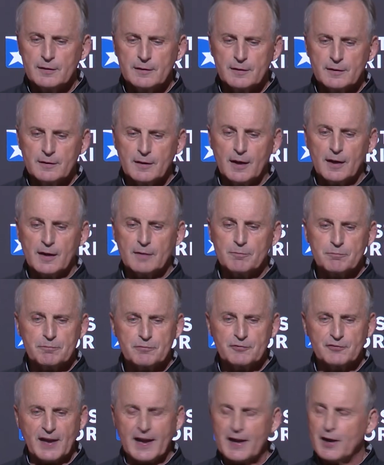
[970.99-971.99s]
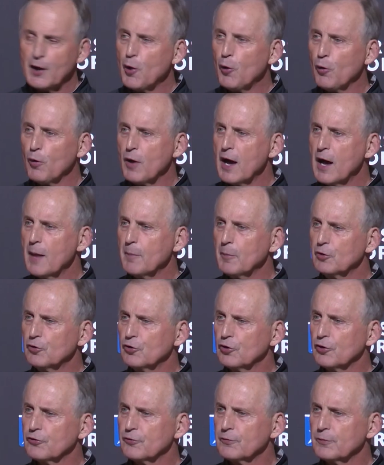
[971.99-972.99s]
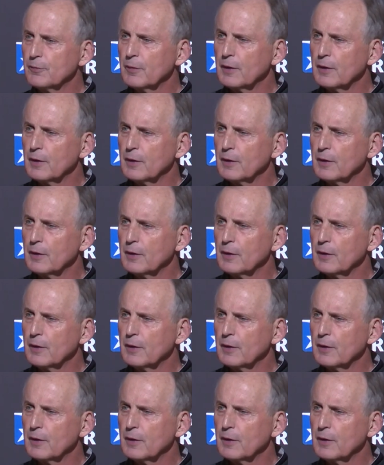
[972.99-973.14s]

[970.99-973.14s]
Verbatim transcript: not saying a whole lot, but just